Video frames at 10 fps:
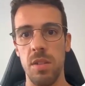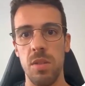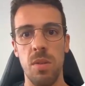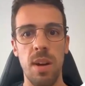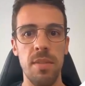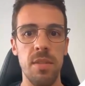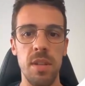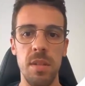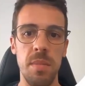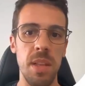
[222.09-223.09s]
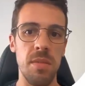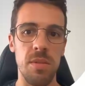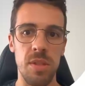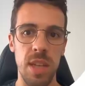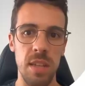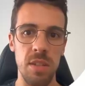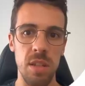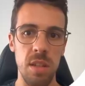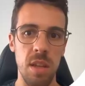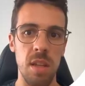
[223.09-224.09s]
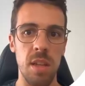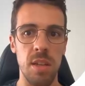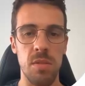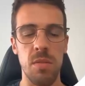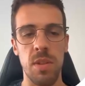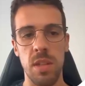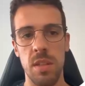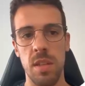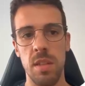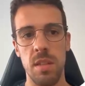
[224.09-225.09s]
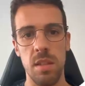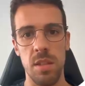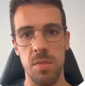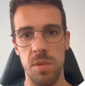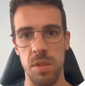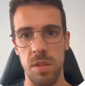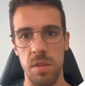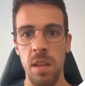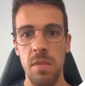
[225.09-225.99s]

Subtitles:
So after the main transaction, I like to validate this result.